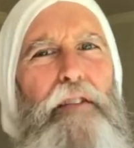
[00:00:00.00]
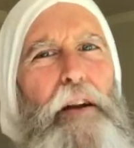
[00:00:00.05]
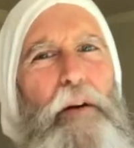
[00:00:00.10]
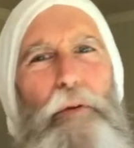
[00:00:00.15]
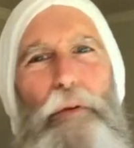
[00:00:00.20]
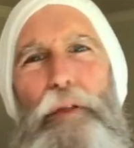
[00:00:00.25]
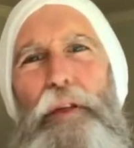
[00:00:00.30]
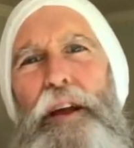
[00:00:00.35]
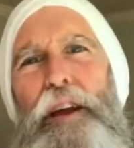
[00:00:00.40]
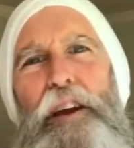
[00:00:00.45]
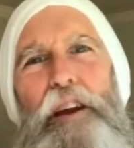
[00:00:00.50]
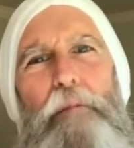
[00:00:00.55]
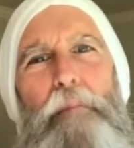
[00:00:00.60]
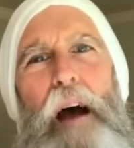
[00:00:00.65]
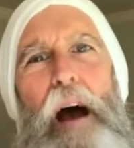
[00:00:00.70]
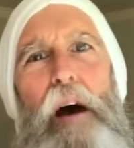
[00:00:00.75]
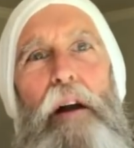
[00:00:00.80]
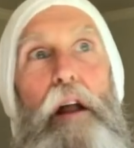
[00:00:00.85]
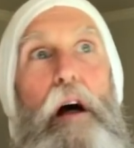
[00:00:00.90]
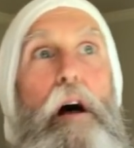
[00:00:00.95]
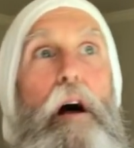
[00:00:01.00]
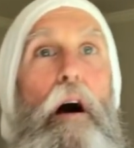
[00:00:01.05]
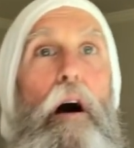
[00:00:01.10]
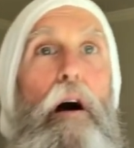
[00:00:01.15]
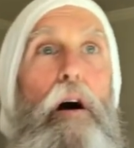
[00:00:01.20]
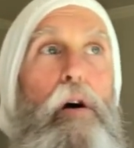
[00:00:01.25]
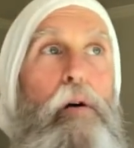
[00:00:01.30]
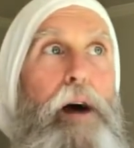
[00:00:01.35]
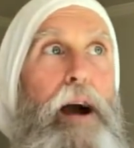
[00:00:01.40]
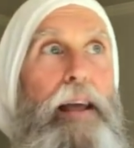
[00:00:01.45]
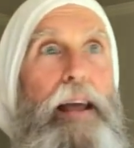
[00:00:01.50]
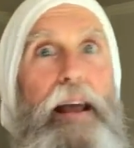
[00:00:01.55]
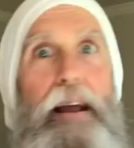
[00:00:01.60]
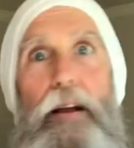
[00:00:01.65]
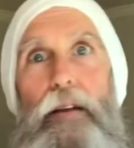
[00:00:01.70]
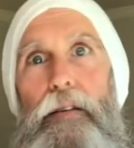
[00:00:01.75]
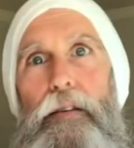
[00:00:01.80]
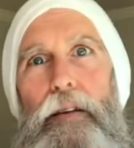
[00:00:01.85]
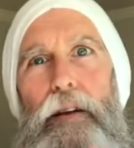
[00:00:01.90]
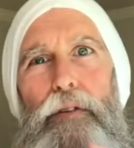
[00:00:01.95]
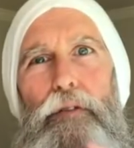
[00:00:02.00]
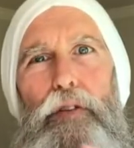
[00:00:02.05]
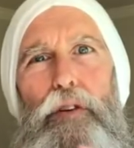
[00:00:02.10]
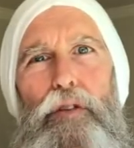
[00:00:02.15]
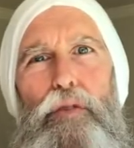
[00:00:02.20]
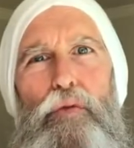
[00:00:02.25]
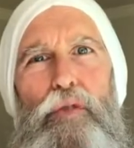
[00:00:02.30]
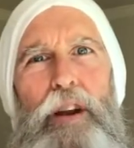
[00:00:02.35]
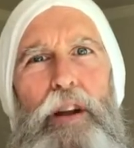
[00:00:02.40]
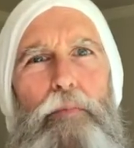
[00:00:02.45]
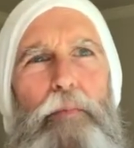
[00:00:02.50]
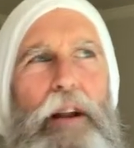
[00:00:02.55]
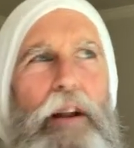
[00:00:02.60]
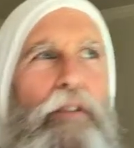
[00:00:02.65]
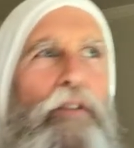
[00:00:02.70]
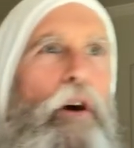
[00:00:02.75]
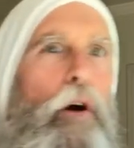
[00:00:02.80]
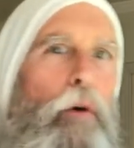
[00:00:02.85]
Don't think about, oh, I can't sit for 20 minutes.